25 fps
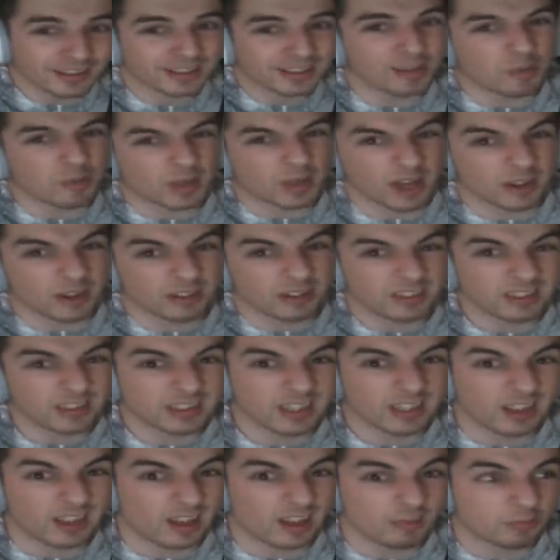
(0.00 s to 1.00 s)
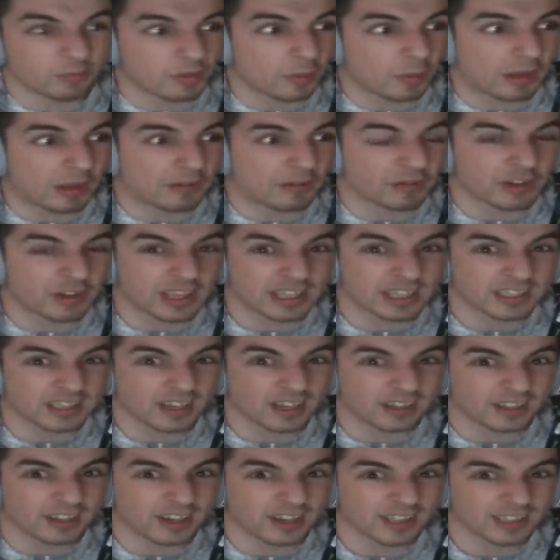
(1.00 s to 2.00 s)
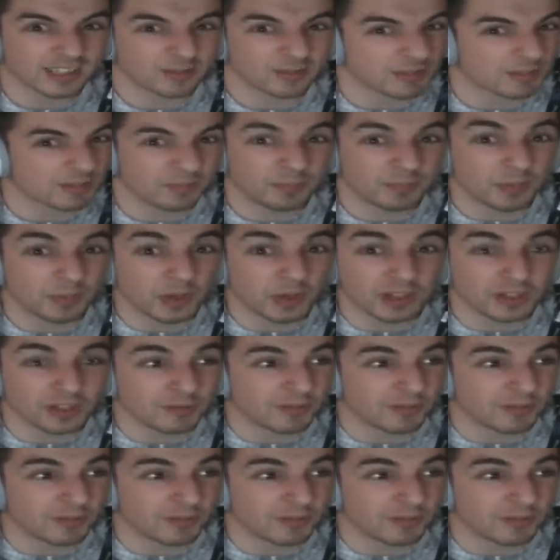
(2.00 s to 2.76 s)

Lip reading: Here we go. They're like probably like 3 years younger than us. We just bullied them.